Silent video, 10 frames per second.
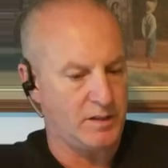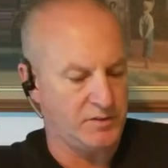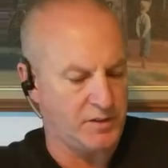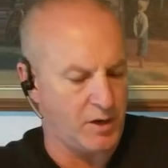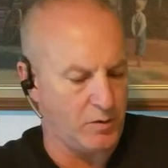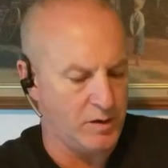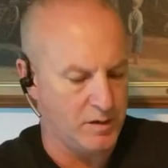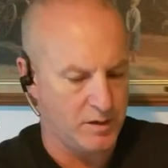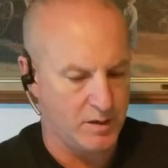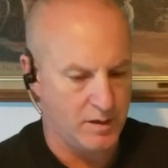So
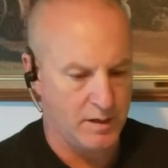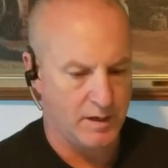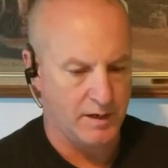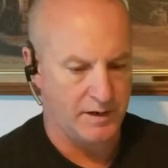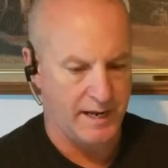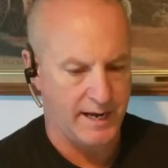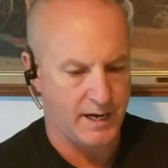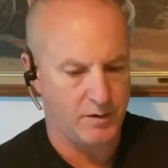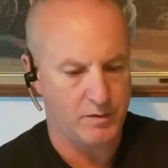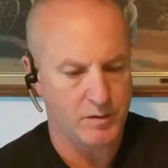
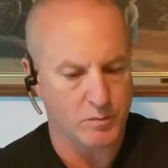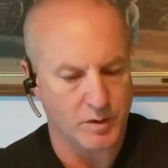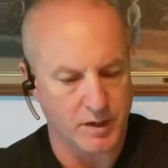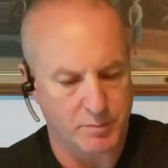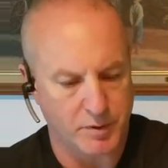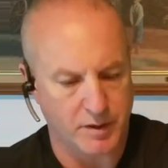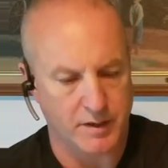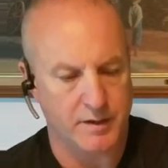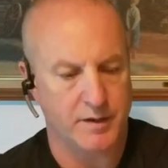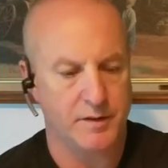now we're going to
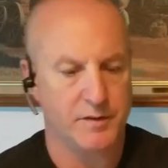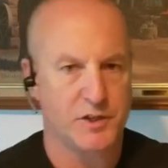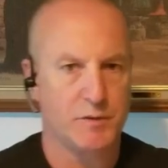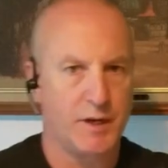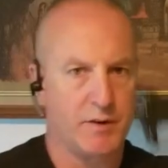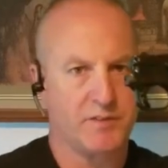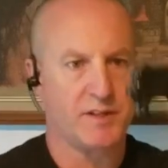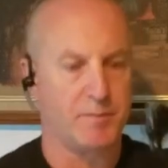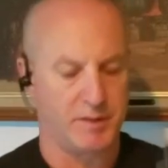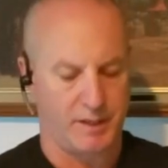put the trigger
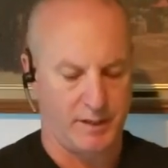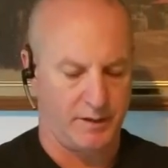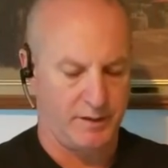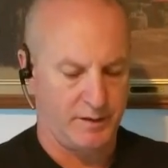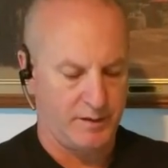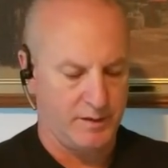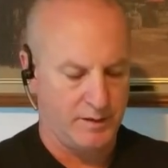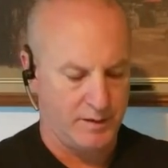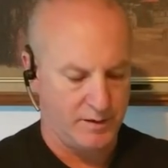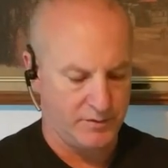assembly in.
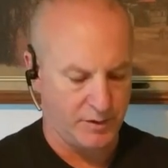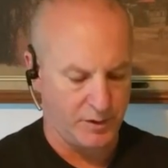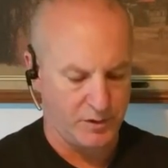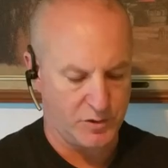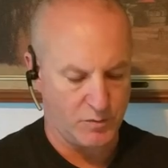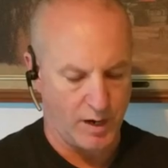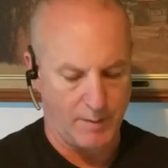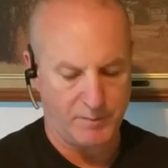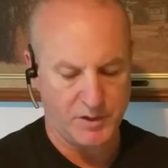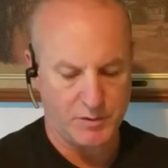So you
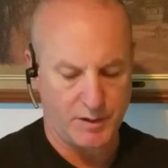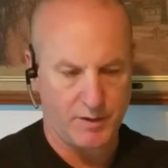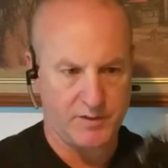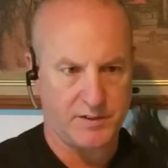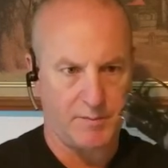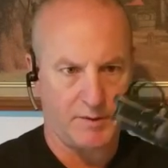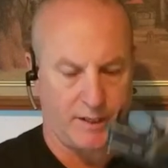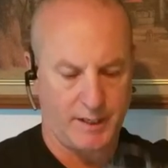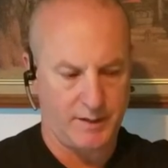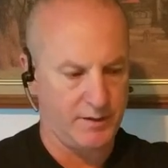drop the trigger assembly
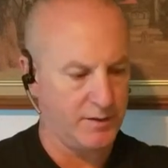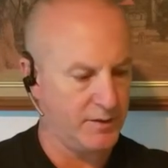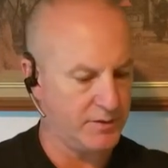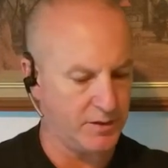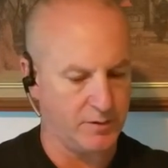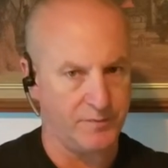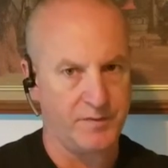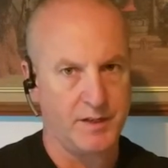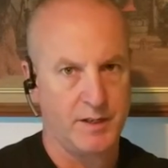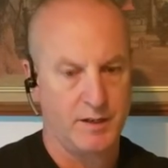in. So
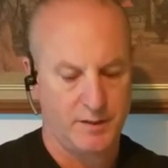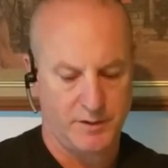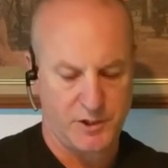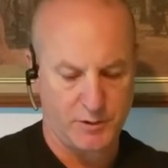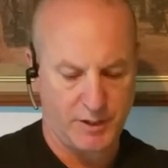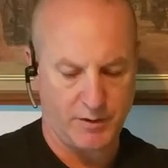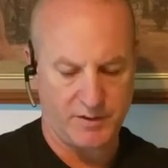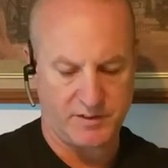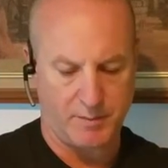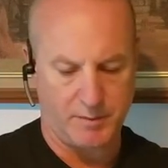the trigger
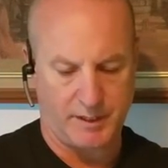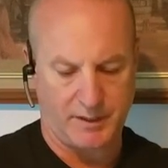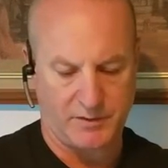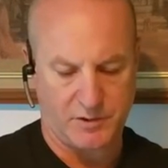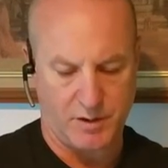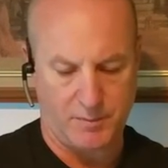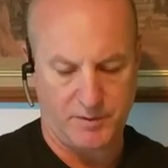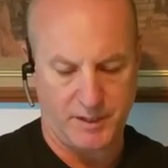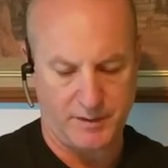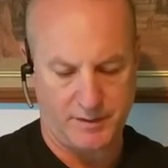assembly gets dropped
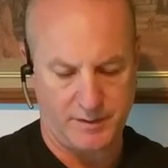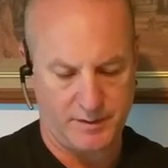in,